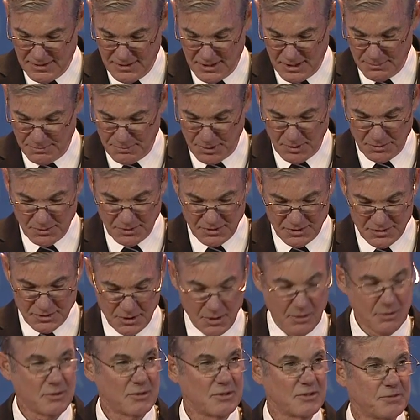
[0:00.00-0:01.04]
The opponent's
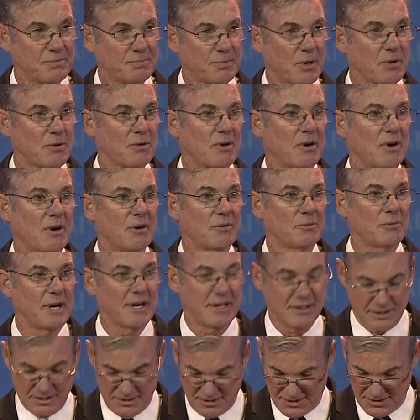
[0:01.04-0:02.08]
donors broke all
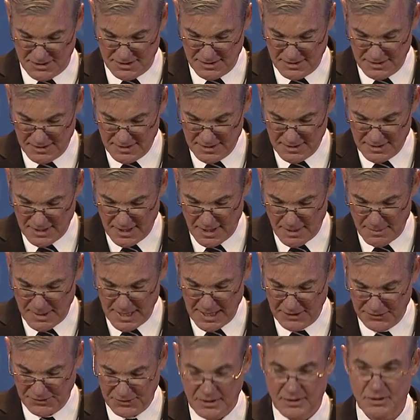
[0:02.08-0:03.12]
records,
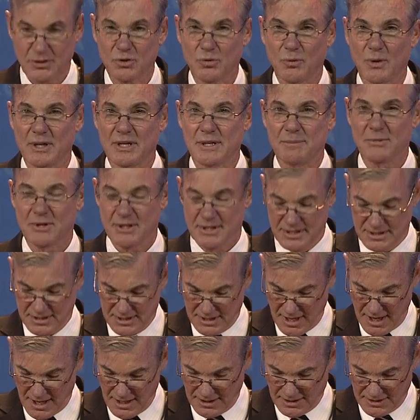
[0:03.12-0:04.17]
amassing $20
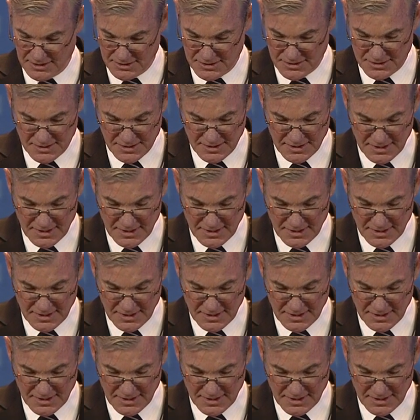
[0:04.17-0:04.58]
million.